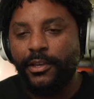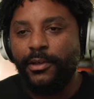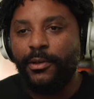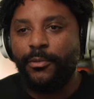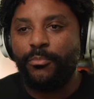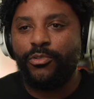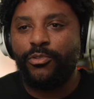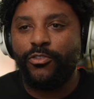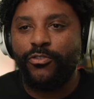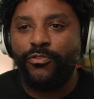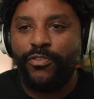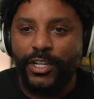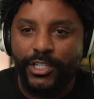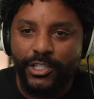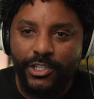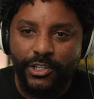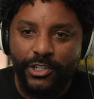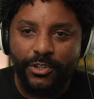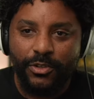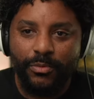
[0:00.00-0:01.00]

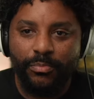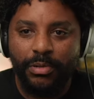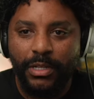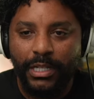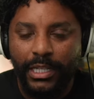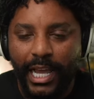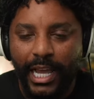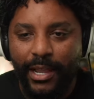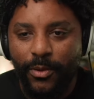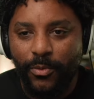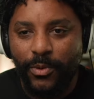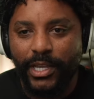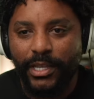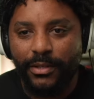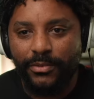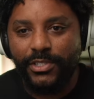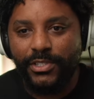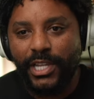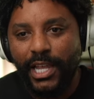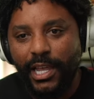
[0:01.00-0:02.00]
professional, polite way
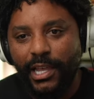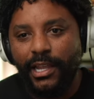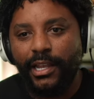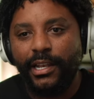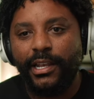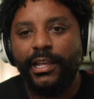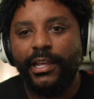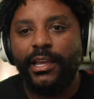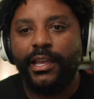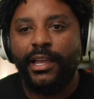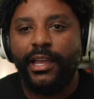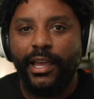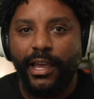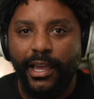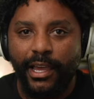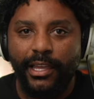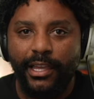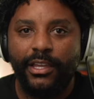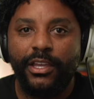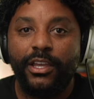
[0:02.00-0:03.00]
of saying,
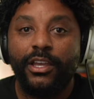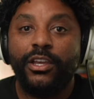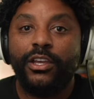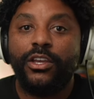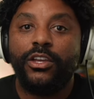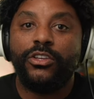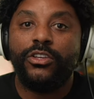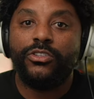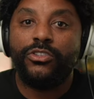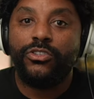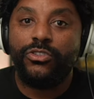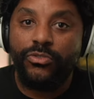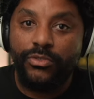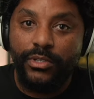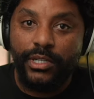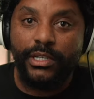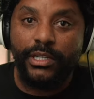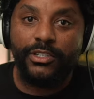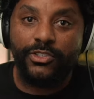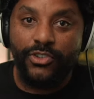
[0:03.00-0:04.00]
hey, you
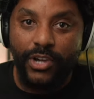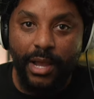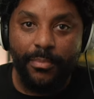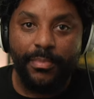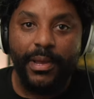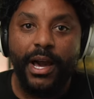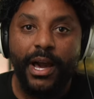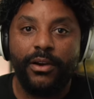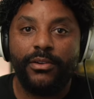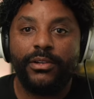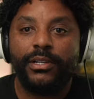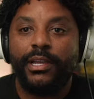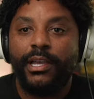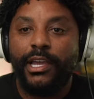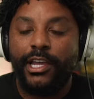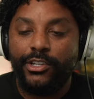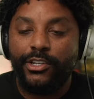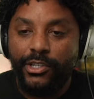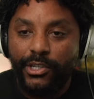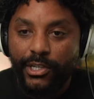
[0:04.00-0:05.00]
need to drop out
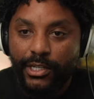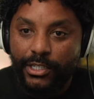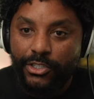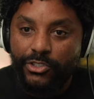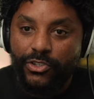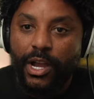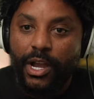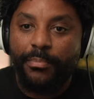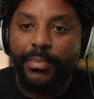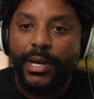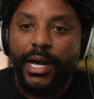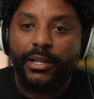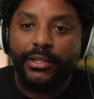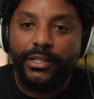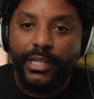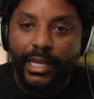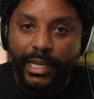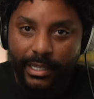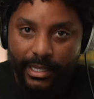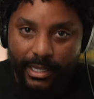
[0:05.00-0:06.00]
and you need to drop out
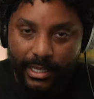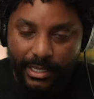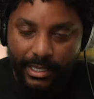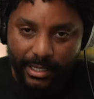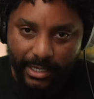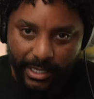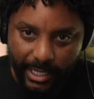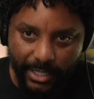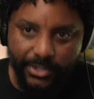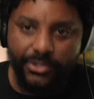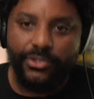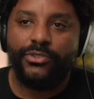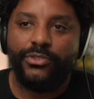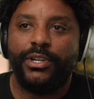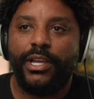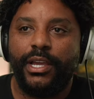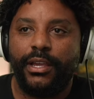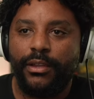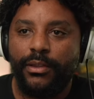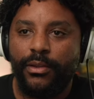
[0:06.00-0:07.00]
like
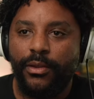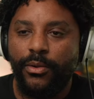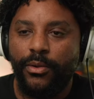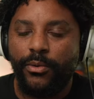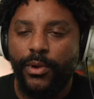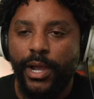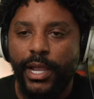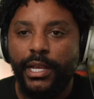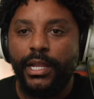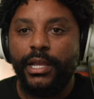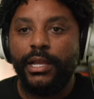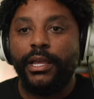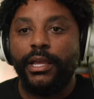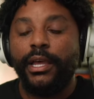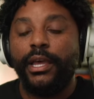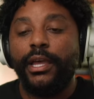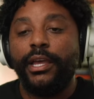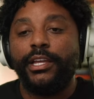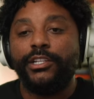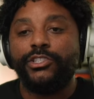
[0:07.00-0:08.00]
yesterday, right?
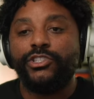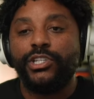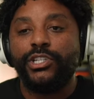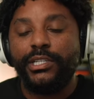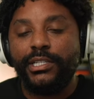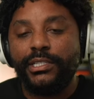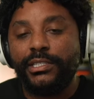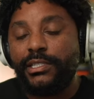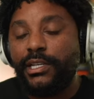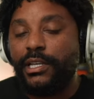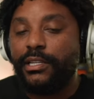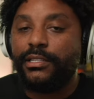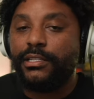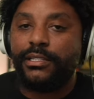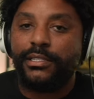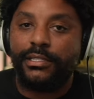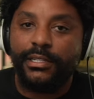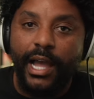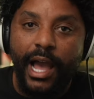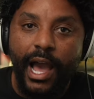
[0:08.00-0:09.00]
And she did say this
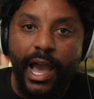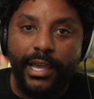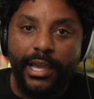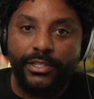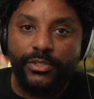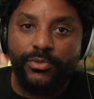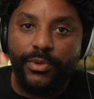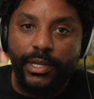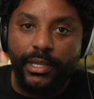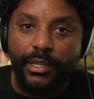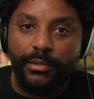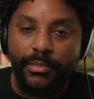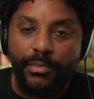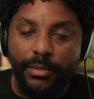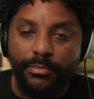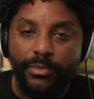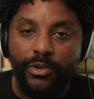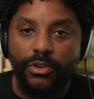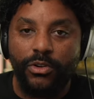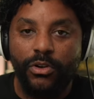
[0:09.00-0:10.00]
is the highest ranking
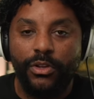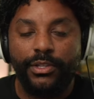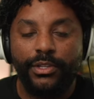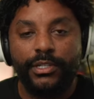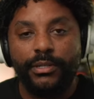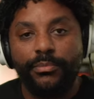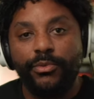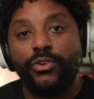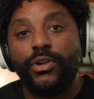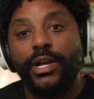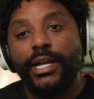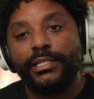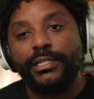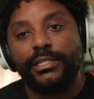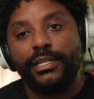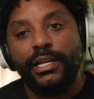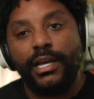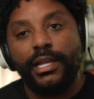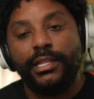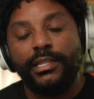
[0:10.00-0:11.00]
member on the Democrat
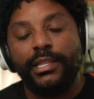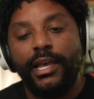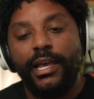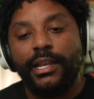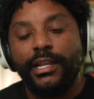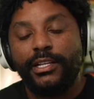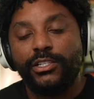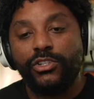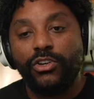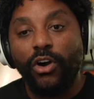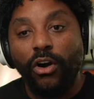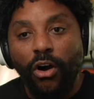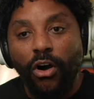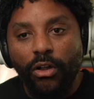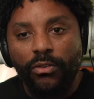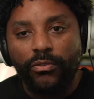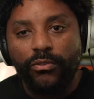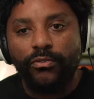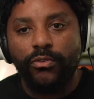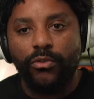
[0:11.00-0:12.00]
side that has
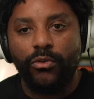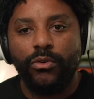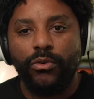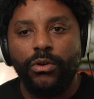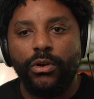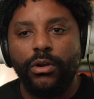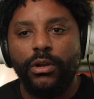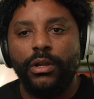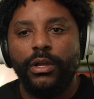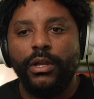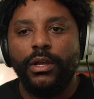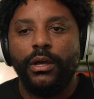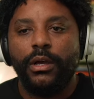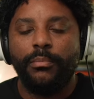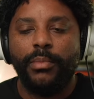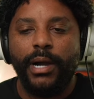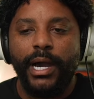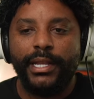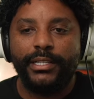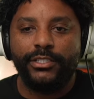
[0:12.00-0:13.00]
called for
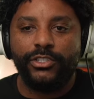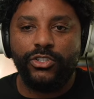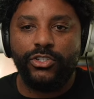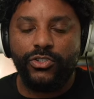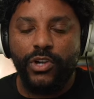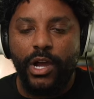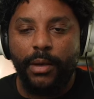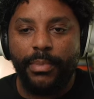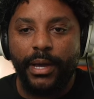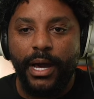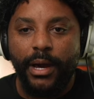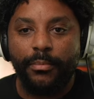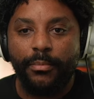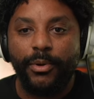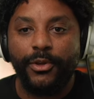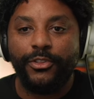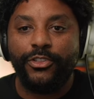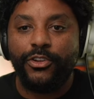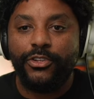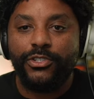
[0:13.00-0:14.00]
Biden to drop out,
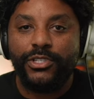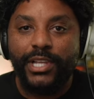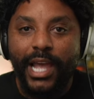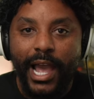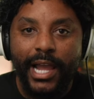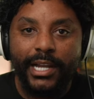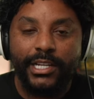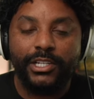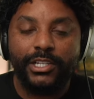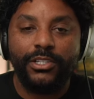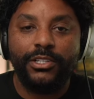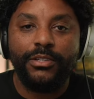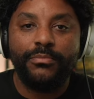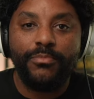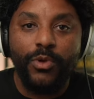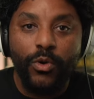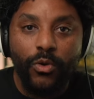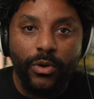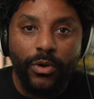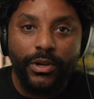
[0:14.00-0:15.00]
but there's actually
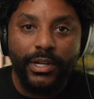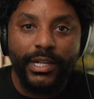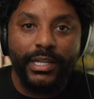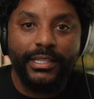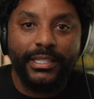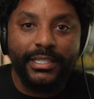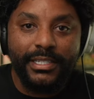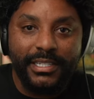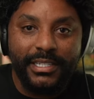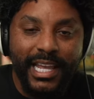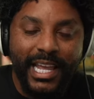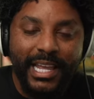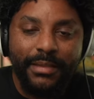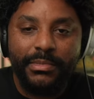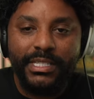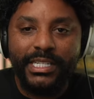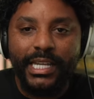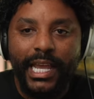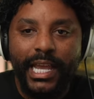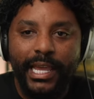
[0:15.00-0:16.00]
more in the same
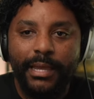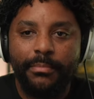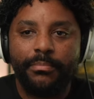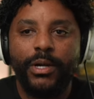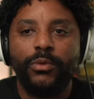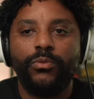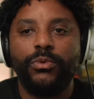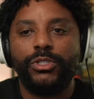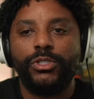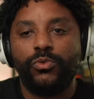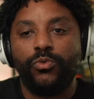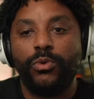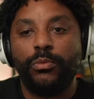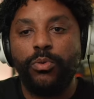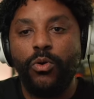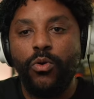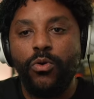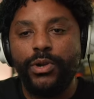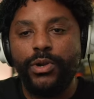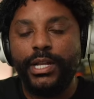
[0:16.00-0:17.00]
day, but was
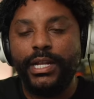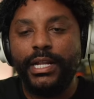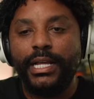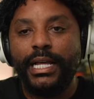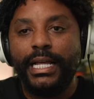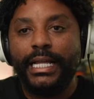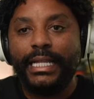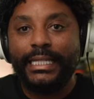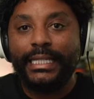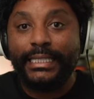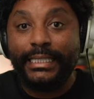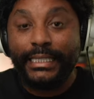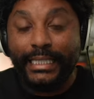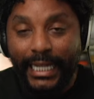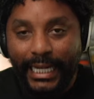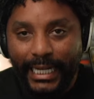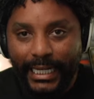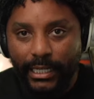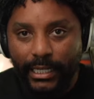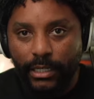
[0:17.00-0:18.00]
reported
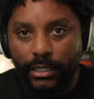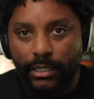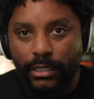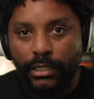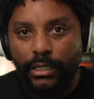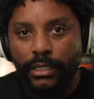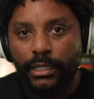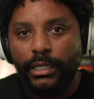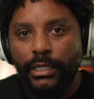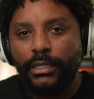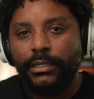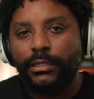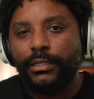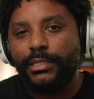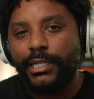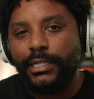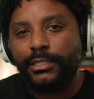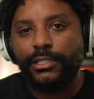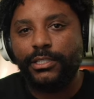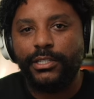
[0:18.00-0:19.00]
later. Let's
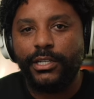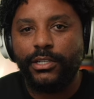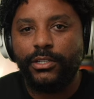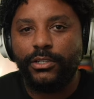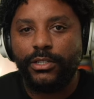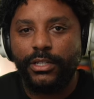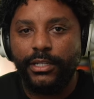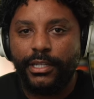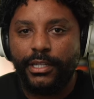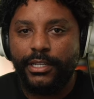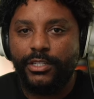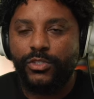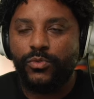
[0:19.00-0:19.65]
actually take a look at that as